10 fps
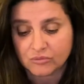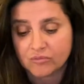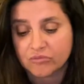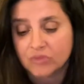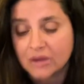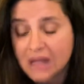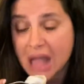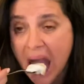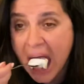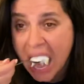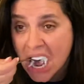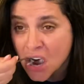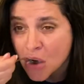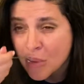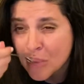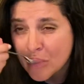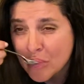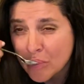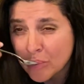Nothing is said.